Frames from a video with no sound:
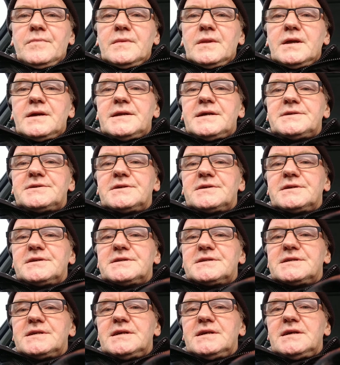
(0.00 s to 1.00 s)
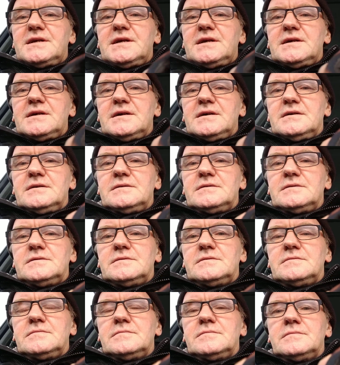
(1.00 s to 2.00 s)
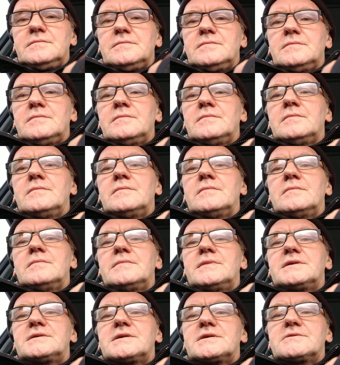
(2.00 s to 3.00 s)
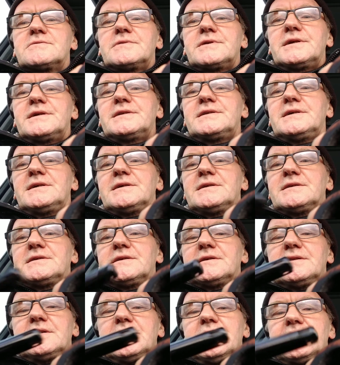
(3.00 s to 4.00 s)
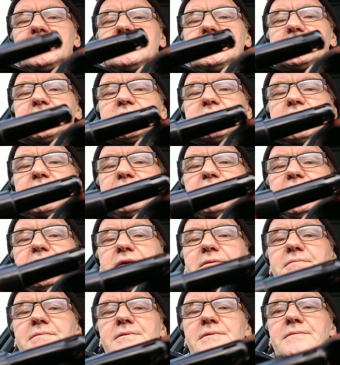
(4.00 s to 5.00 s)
And as you can see here, this is what it did to the edges of the pipe.